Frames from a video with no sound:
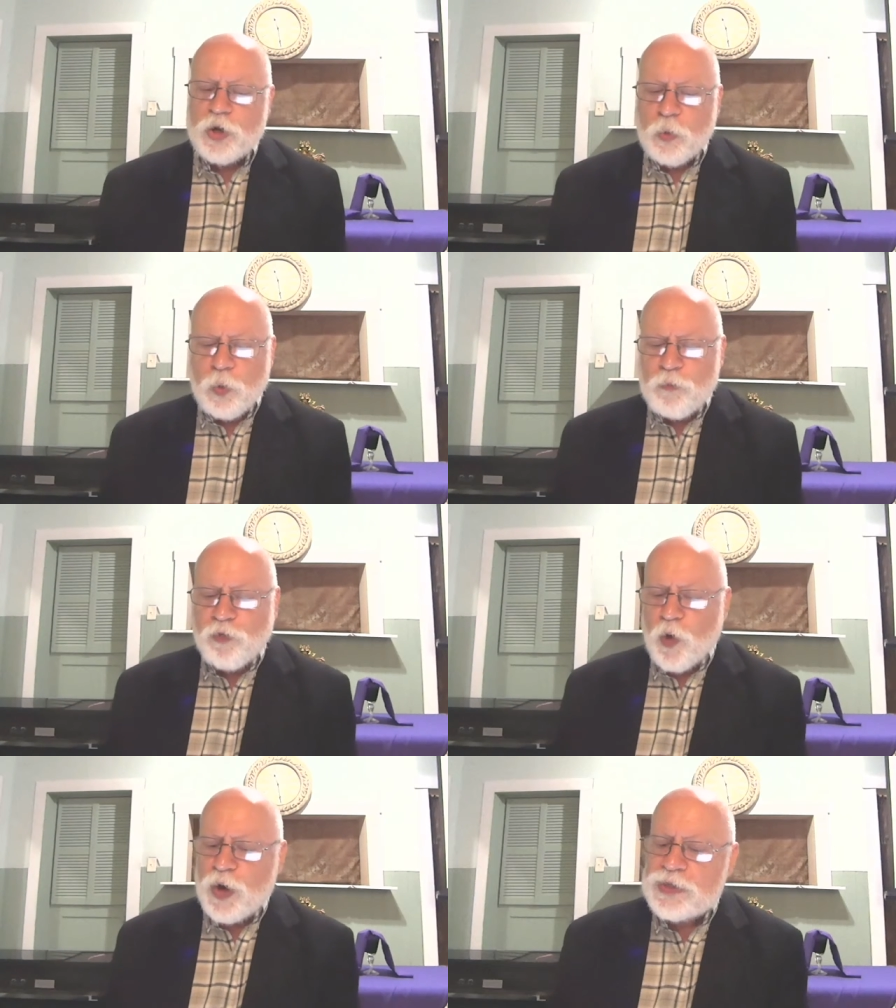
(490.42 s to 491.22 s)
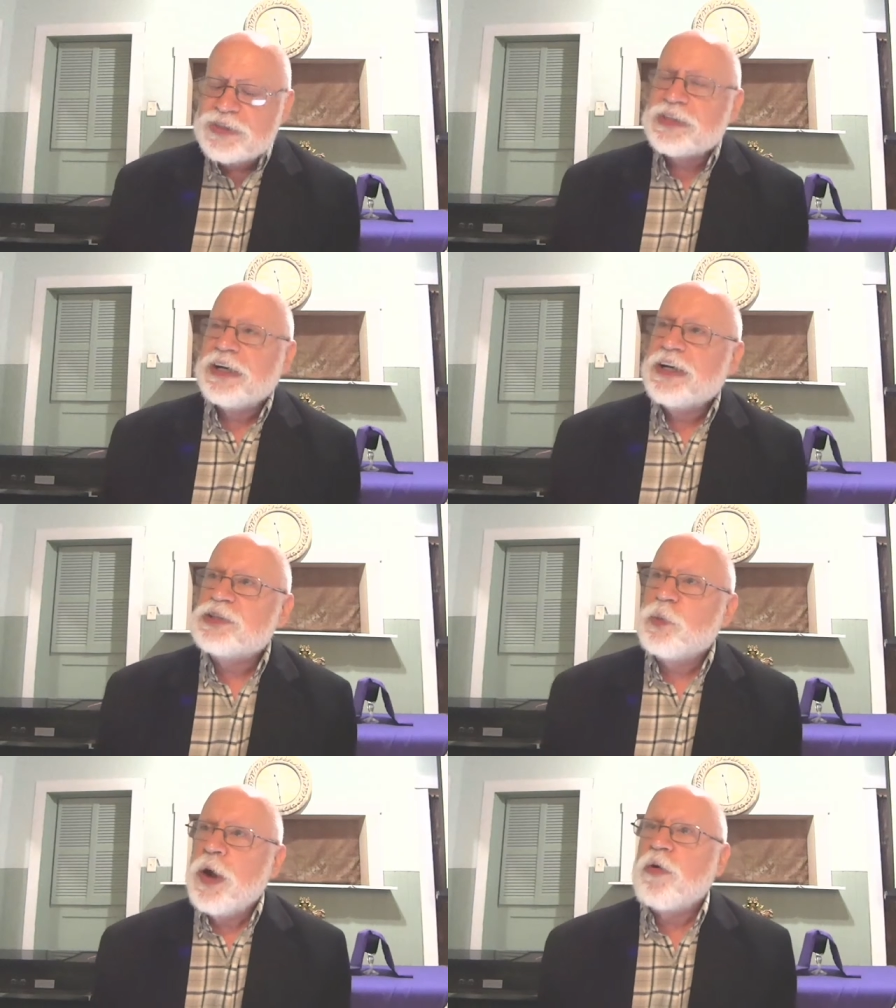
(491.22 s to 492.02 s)
Your voice
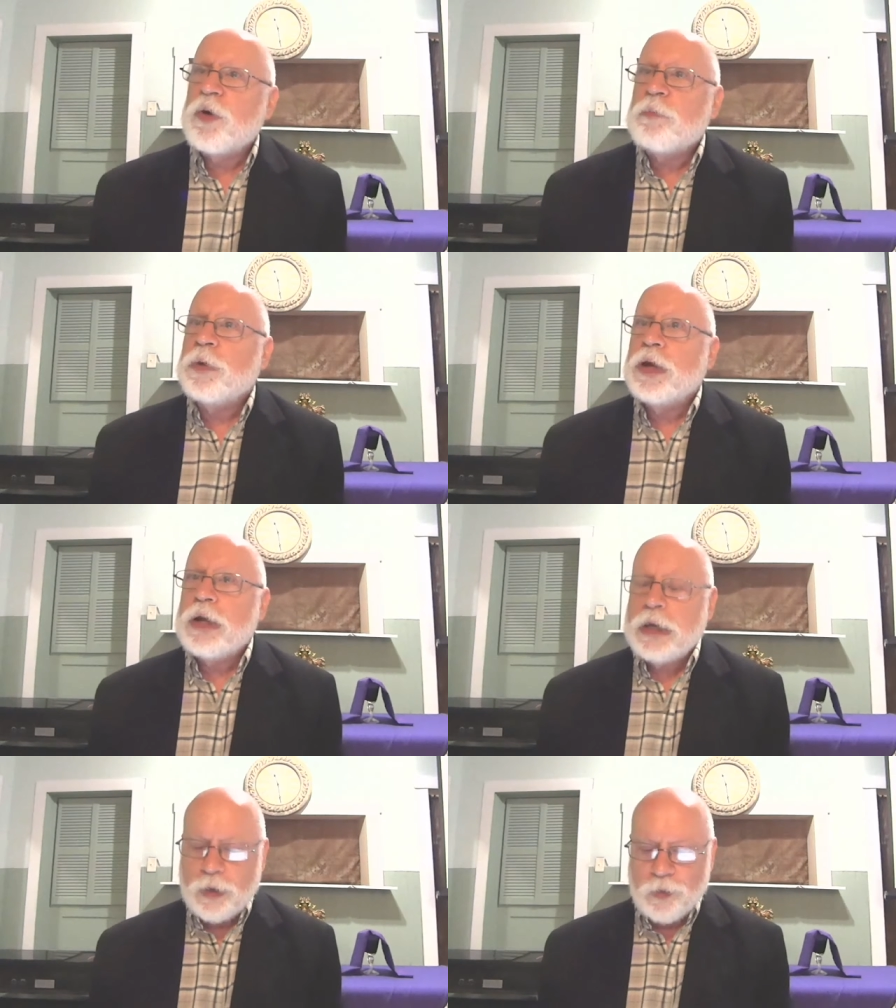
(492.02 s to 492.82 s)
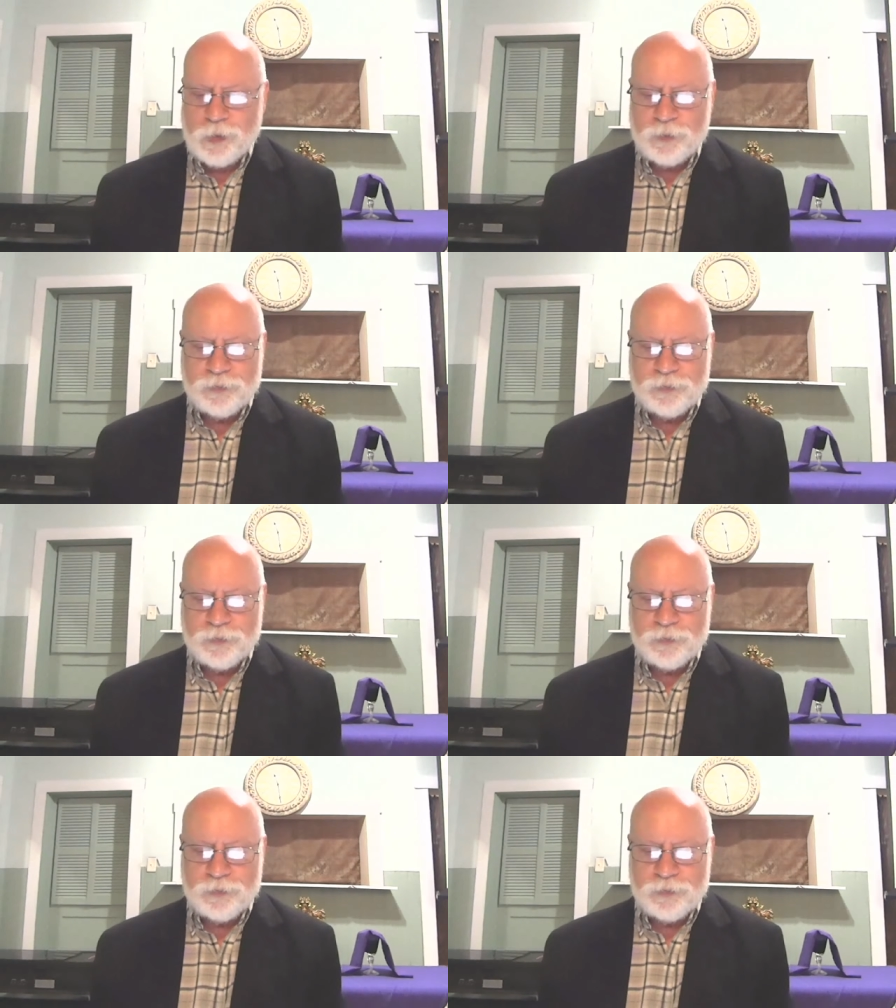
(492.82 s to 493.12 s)
is welcome here.